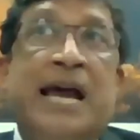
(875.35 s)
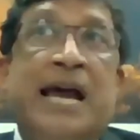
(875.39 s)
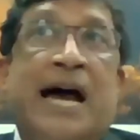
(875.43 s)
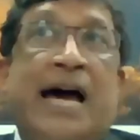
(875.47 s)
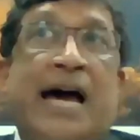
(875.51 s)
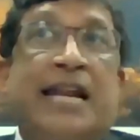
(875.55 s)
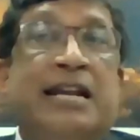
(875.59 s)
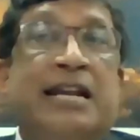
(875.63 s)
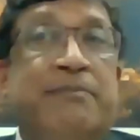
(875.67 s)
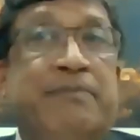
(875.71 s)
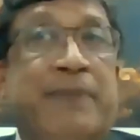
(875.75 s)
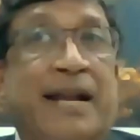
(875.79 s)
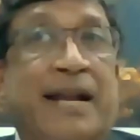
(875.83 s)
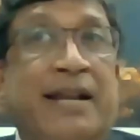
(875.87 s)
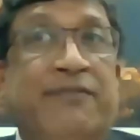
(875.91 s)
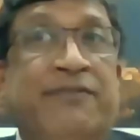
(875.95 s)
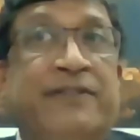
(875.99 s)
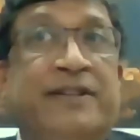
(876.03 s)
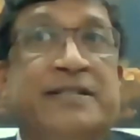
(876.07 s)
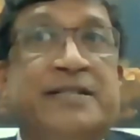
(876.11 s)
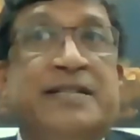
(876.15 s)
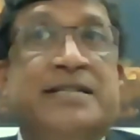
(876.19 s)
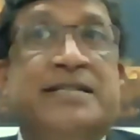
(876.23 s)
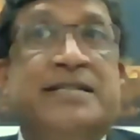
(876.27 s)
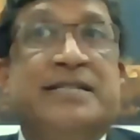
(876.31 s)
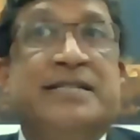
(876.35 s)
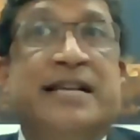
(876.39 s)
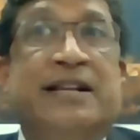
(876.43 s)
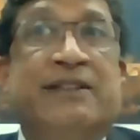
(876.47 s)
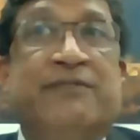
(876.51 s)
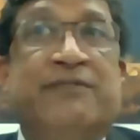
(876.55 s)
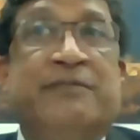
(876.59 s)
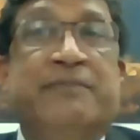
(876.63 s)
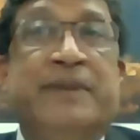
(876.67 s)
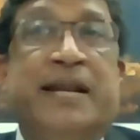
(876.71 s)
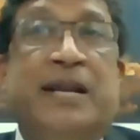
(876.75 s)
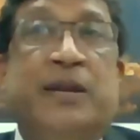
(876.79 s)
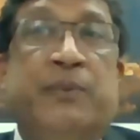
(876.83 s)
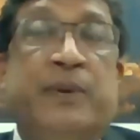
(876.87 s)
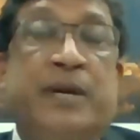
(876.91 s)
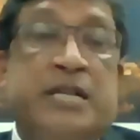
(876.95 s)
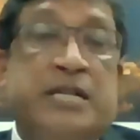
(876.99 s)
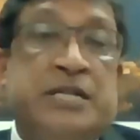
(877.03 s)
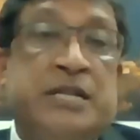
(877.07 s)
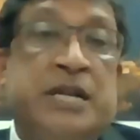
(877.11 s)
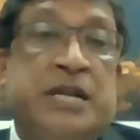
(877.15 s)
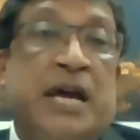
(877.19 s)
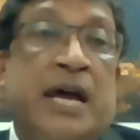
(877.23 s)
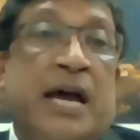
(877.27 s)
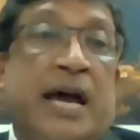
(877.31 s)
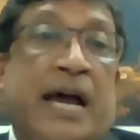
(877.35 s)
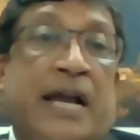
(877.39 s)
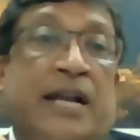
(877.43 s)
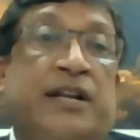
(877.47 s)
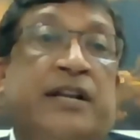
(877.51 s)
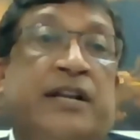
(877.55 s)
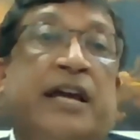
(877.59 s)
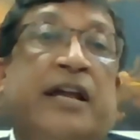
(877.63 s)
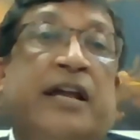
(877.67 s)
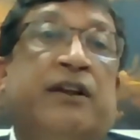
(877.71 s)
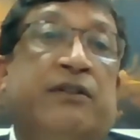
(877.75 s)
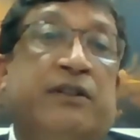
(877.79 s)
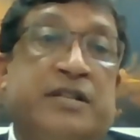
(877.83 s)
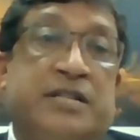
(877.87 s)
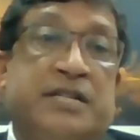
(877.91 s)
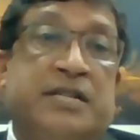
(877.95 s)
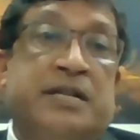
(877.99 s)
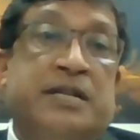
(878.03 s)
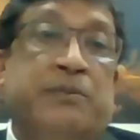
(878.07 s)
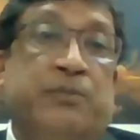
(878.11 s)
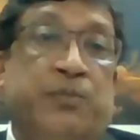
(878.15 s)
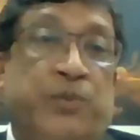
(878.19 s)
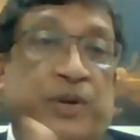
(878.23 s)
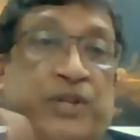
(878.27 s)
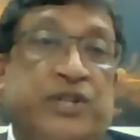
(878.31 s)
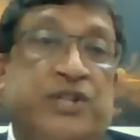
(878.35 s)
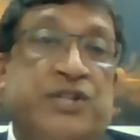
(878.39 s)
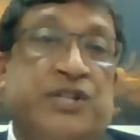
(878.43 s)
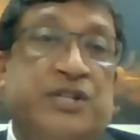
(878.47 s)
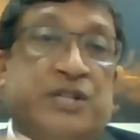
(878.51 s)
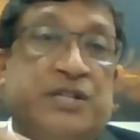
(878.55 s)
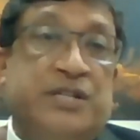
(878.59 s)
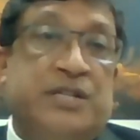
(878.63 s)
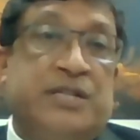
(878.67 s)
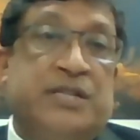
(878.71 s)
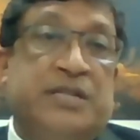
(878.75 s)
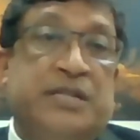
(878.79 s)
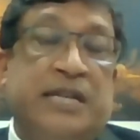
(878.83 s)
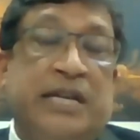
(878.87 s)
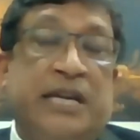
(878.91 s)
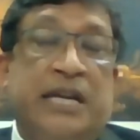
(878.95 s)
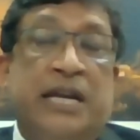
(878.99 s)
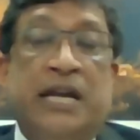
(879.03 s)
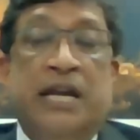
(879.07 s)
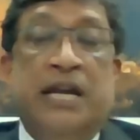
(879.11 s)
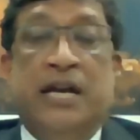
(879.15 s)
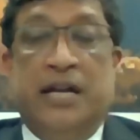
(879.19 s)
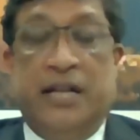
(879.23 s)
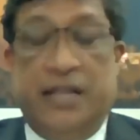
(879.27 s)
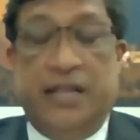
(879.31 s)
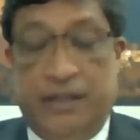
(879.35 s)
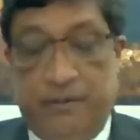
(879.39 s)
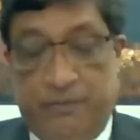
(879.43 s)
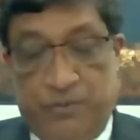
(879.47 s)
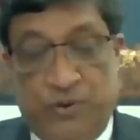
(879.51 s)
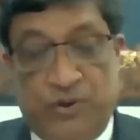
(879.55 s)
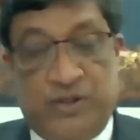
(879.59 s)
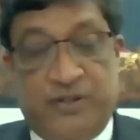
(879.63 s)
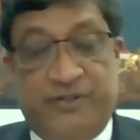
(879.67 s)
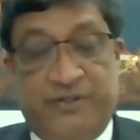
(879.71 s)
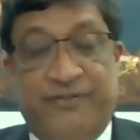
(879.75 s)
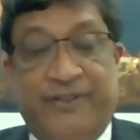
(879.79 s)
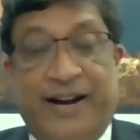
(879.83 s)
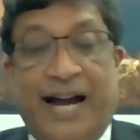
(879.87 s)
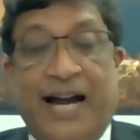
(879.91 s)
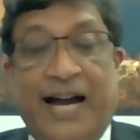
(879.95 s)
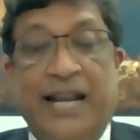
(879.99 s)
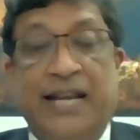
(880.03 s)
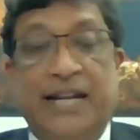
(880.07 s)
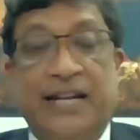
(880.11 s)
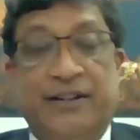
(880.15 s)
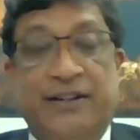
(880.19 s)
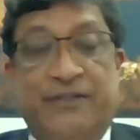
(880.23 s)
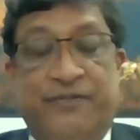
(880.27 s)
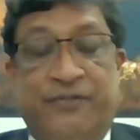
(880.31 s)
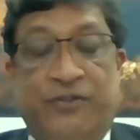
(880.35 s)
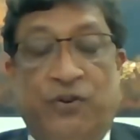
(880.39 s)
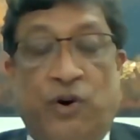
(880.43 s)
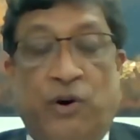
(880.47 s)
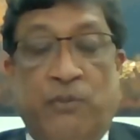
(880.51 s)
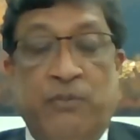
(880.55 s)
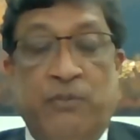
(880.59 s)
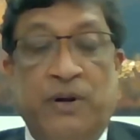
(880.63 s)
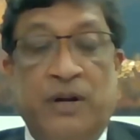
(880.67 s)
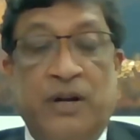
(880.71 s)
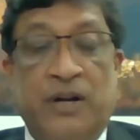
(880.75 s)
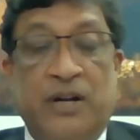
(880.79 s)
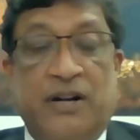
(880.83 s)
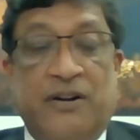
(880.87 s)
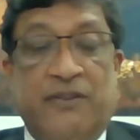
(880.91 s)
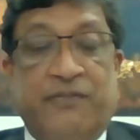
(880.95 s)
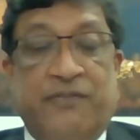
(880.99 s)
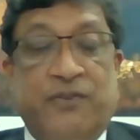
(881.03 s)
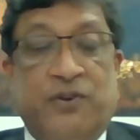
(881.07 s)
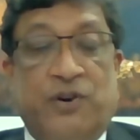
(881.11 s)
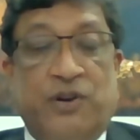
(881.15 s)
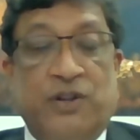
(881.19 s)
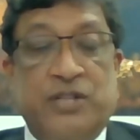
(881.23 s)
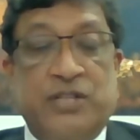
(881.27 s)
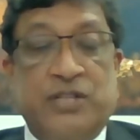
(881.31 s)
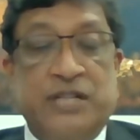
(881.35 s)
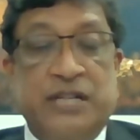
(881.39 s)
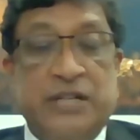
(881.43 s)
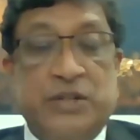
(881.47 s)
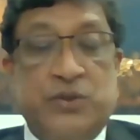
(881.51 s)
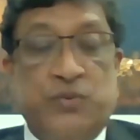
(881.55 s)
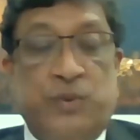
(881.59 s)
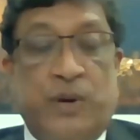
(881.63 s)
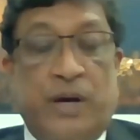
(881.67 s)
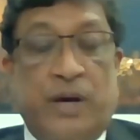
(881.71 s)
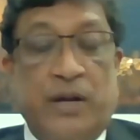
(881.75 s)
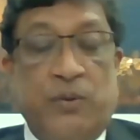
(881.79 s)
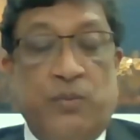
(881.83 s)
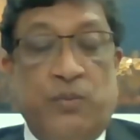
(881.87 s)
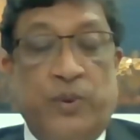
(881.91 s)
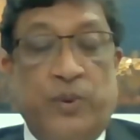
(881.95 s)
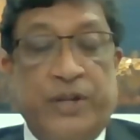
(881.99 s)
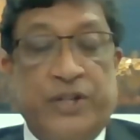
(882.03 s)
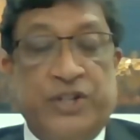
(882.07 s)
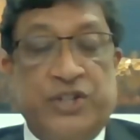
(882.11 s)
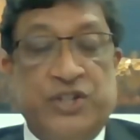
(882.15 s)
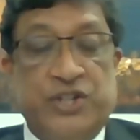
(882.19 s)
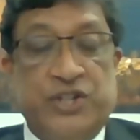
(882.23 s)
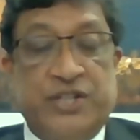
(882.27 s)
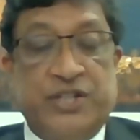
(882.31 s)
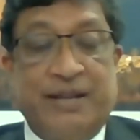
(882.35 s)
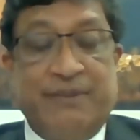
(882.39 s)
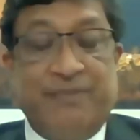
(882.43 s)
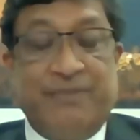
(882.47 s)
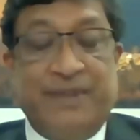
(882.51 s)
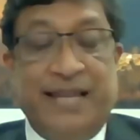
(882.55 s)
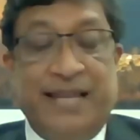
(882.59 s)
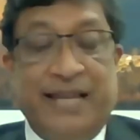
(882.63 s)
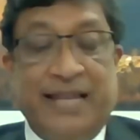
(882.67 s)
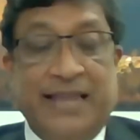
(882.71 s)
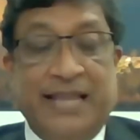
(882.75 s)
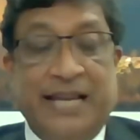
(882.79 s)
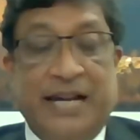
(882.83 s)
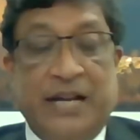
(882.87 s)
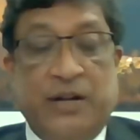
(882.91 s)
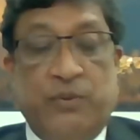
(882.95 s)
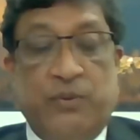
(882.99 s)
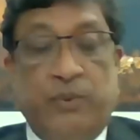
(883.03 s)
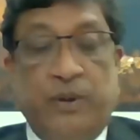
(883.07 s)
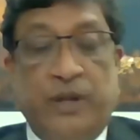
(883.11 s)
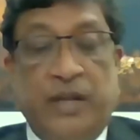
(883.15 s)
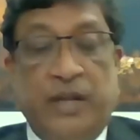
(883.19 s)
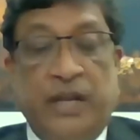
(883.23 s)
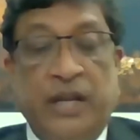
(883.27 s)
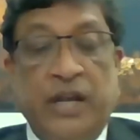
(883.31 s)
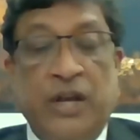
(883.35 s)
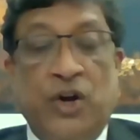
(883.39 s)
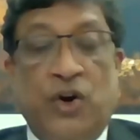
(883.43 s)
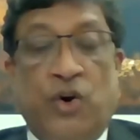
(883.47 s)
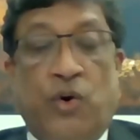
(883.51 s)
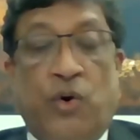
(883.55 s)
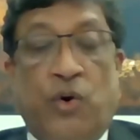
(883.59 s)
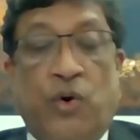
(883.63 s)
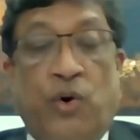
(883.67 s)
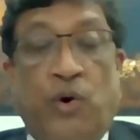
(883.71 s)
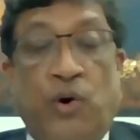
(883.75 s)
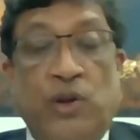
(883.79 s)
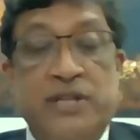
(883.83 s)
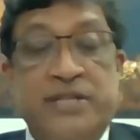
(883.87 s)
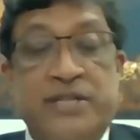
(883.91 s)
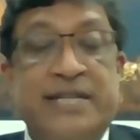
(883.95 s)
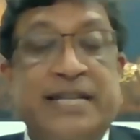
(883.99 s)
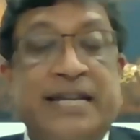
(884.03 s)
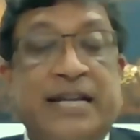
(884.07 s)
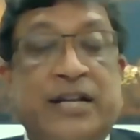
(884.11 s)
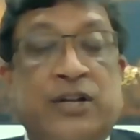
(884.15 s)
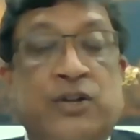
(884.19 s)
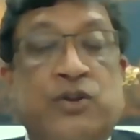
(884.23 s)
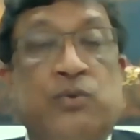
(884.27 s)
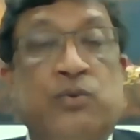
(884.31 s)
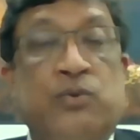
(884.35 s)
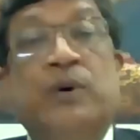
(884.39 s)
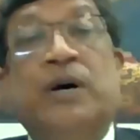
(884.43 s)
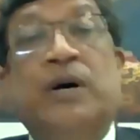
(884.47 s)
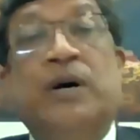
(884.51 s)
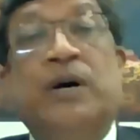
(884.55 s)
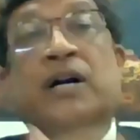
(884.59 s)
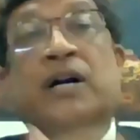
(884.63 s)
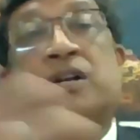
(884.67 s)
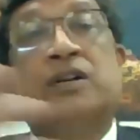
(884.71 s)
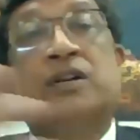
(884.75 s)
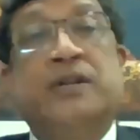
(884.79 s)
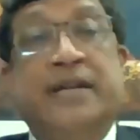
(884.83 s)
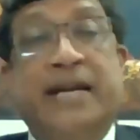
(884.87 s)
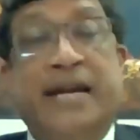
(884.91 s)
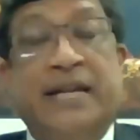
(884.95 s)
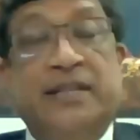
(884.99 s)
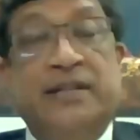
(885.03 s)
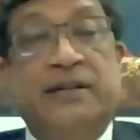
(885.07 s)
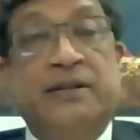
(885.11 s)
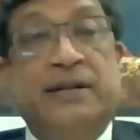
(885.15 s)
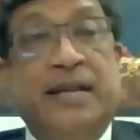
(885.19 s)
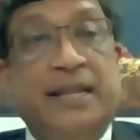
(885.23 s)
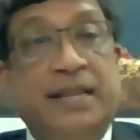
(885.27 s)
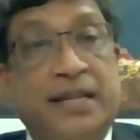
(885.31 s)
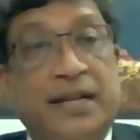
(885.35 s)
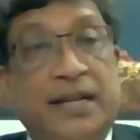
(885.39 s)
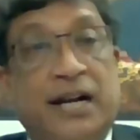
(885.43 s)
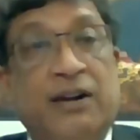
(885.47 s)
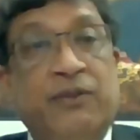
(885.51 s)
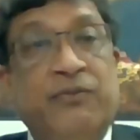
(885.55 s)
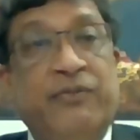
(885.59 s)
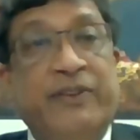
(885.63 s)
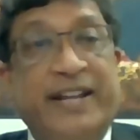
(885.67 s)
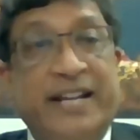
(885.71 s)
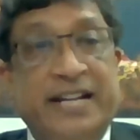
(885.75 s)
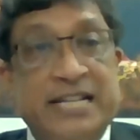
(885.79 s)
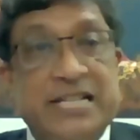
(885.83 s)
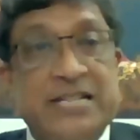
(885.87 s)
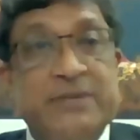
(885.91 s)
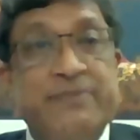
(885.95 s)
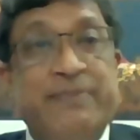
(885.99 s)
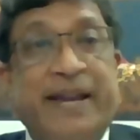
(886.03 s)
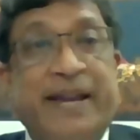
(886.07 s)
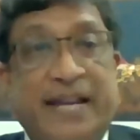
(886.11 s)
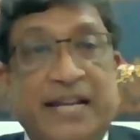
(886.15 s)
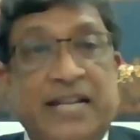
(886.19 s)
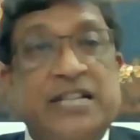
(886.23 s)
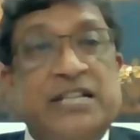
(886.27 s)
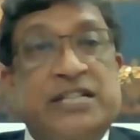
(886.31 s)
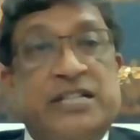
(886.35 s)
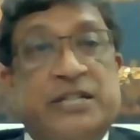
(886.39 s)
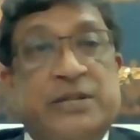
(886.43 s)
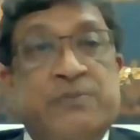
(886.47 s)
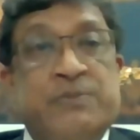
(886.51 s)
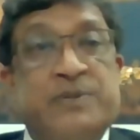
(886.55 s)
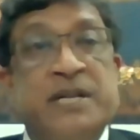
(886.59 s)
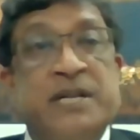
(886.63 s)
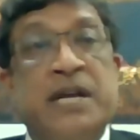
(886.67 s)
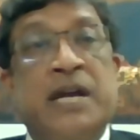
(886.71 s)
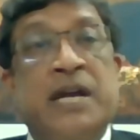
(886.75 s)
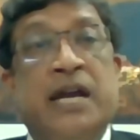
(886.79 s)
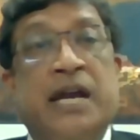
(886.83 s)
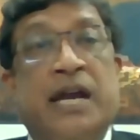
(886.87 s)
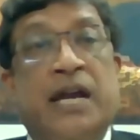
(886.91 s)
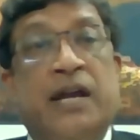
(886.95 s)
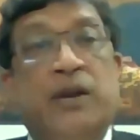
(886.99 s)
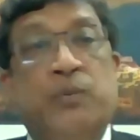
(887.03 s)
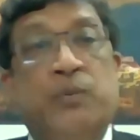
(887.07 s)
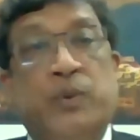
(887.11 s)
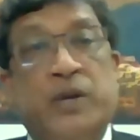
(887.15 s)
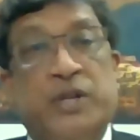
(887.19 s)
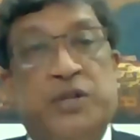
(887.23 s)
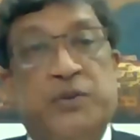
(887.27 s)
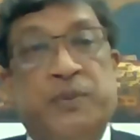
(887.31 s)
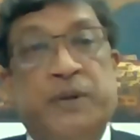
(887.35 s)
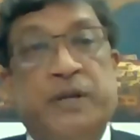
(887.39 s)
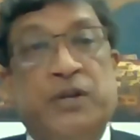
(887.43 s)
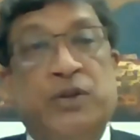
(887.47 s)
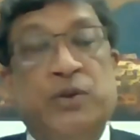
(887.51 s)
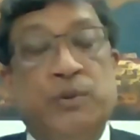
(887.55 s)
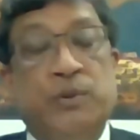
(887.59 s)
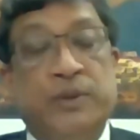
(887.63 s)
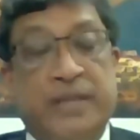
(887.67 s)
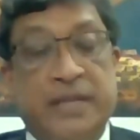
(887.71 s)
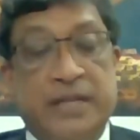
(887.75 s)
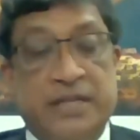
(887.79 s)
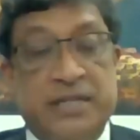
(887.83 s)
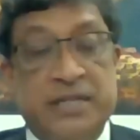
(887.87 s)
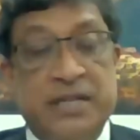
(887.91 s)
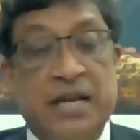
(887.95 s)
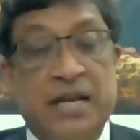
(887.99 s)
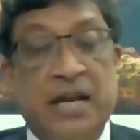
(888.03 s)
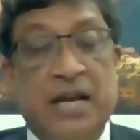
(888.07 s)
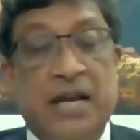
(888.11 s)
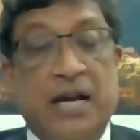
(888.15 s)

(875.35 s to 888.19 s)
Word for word: And it manifests itself in many ways. And terrorism, which is the, the most violent form, of course, is one which is something that we all seek to work together. And there are various mechanisms in which we do this.